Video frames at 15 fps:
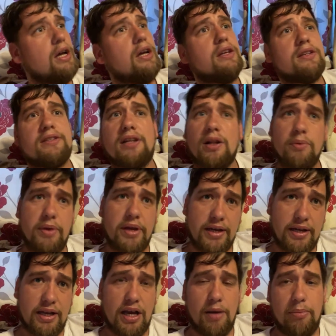Still waiting to
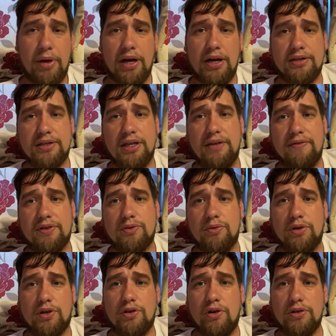hear back to see if it's going
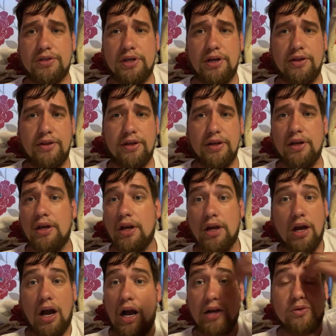to cost anything.
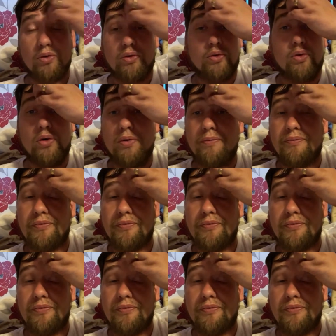I don't know.